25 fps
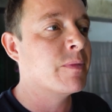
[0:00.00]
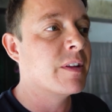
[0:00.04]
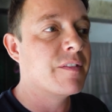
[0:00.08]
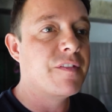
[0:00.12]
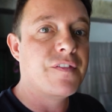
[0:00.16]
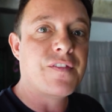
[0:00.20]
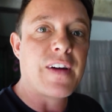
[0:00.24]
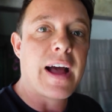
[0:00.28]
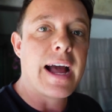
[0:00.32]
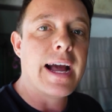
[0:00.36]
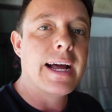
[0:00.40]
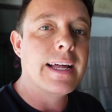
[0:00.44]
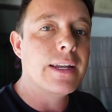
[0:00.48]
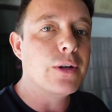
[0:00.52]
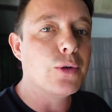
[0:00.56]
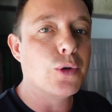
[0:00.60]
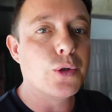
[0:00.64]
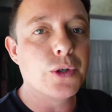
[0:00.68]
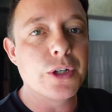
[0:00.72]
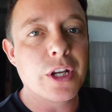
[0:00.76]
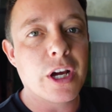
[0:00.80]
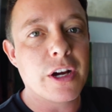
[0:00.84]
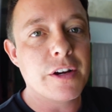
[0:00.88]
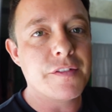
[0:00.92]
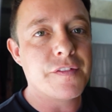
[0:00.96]
fan
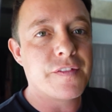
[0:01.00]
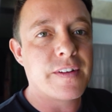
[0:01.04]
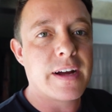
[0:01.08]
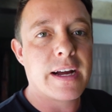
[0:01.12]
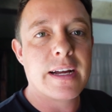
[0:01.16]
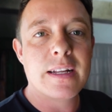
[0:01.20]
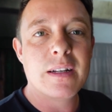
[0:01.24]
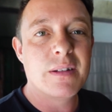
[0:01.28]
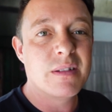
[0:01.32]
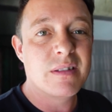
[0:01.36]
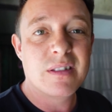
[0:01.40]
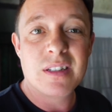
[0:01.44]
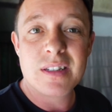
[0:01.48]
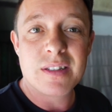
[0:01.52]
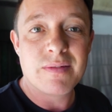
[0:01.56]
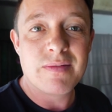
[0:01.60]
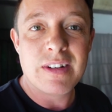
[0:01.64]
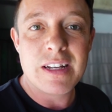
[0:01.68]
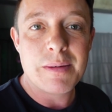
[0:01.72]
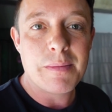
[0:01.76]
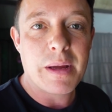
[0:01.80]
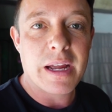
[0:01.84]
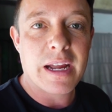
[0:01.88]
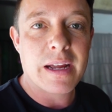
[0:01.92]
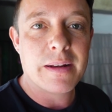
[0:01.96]
or no fan, doesn't
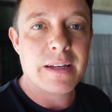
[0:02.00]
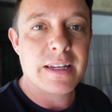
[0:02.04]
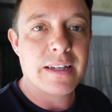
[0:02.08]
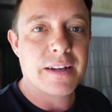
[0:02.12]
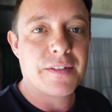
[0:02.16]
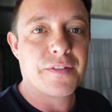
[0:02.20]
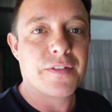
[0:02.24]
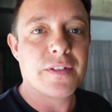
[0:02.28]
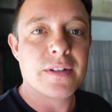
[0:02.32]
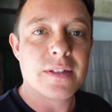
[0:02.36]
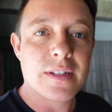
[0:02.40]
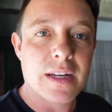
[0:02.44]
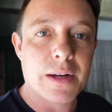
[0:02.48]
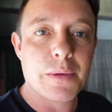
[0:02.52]
really make any difference.